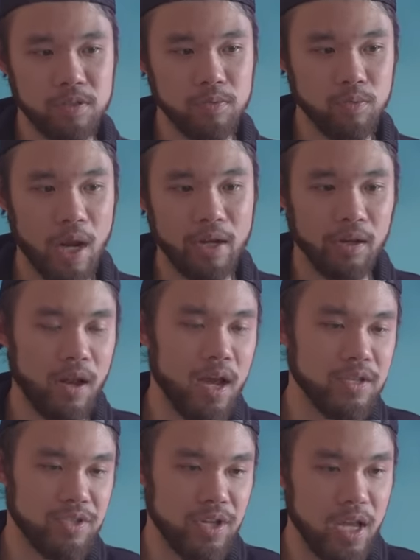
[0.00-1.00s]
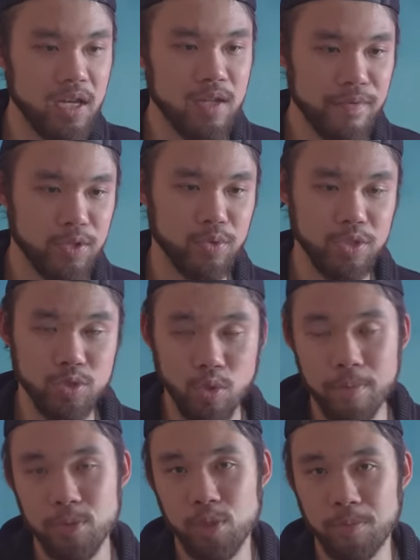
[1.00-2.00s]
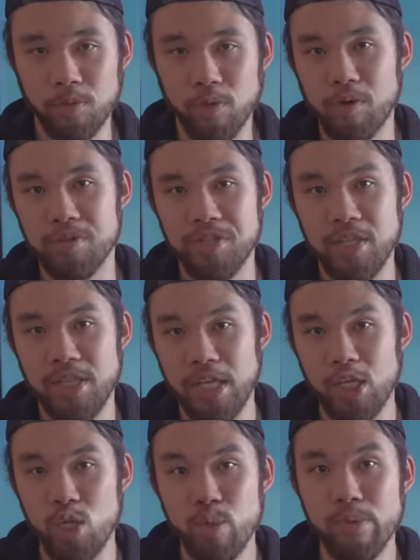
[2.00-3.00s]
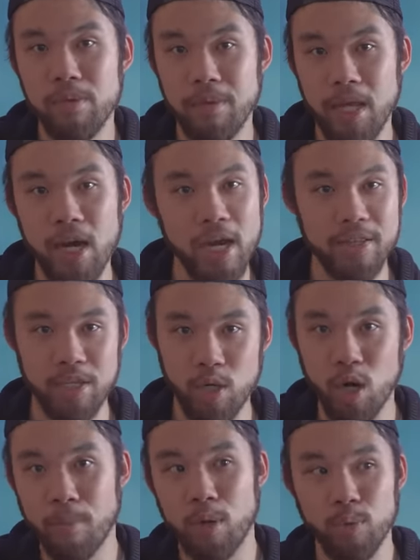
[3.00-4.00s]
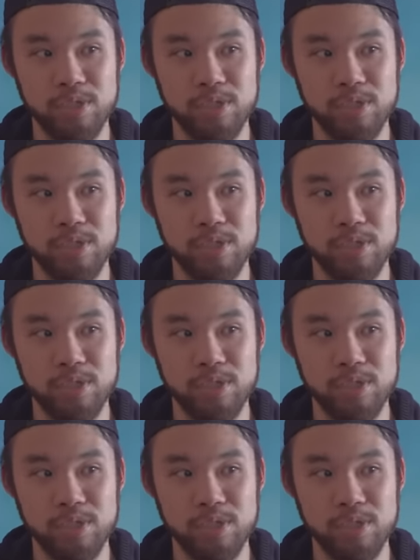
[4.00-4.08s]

to recognize an individual stormtrooper or see the human behind the armor,